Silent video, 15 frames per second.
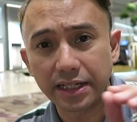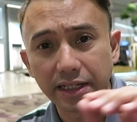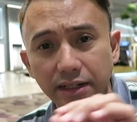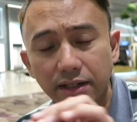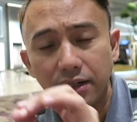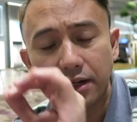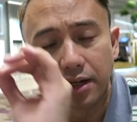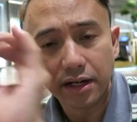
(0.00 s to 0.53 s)

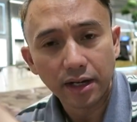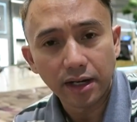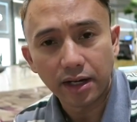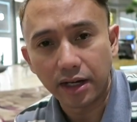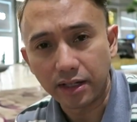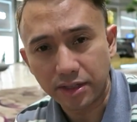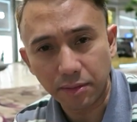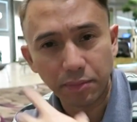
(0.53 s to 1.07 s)

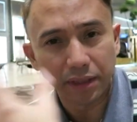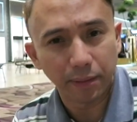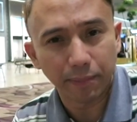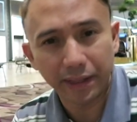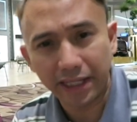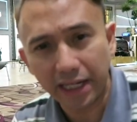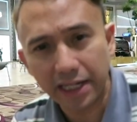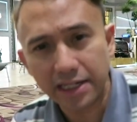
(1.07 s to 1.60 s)
and submit
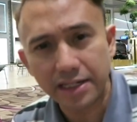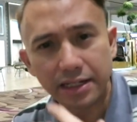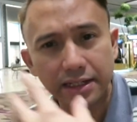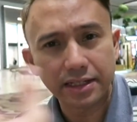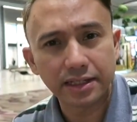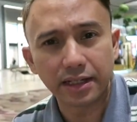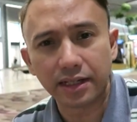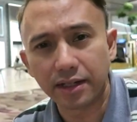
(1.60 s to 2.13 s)

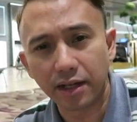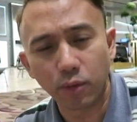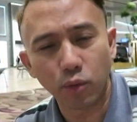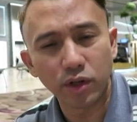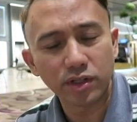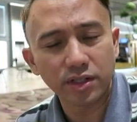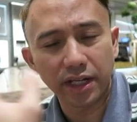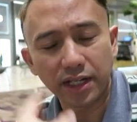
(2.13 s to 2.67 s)
applications, then
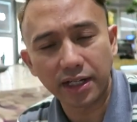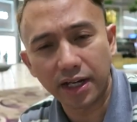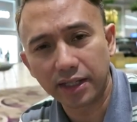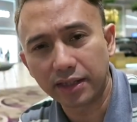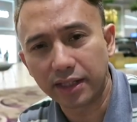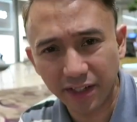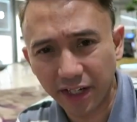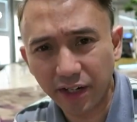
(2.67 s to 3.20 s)
once I
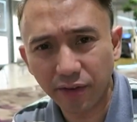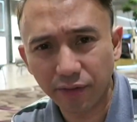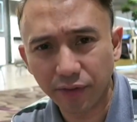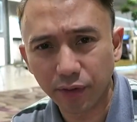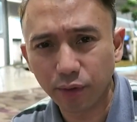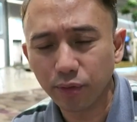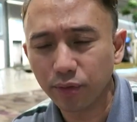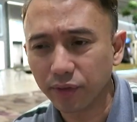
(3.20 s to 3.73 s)
got the
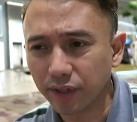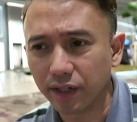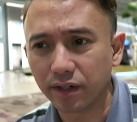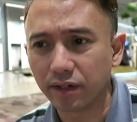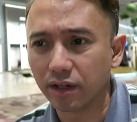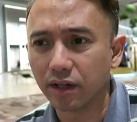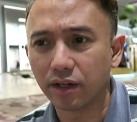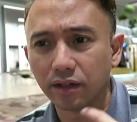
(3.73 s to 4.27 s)
interview,
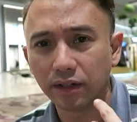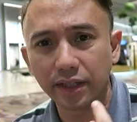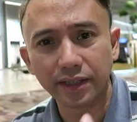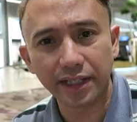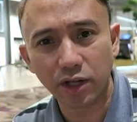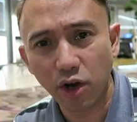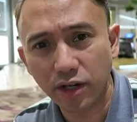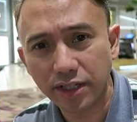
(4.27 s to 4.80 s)
then got
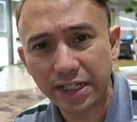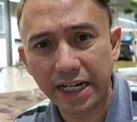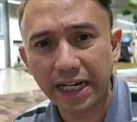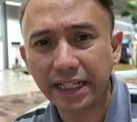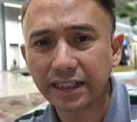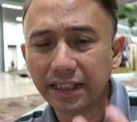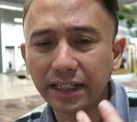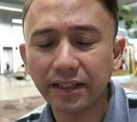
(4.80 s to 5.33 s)
the
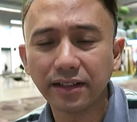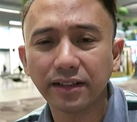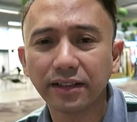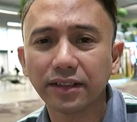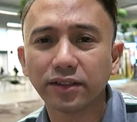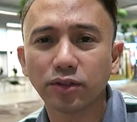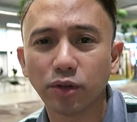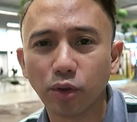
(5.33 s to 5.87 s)
contract,
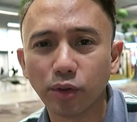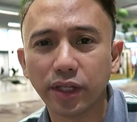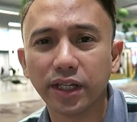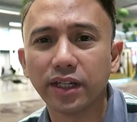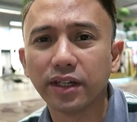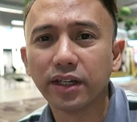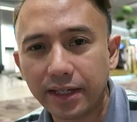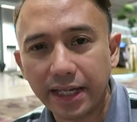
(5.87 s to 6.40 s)
then
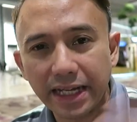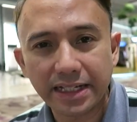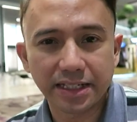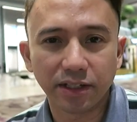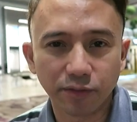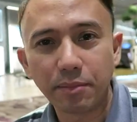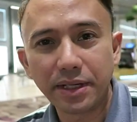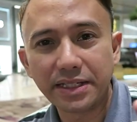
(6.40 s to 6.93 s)
slowly
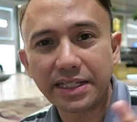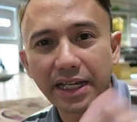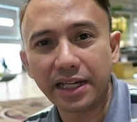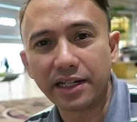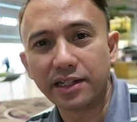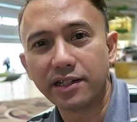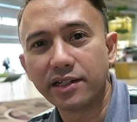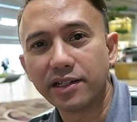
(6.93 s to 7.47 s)
exit my
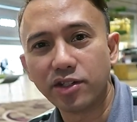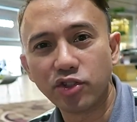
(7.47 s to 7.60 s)
second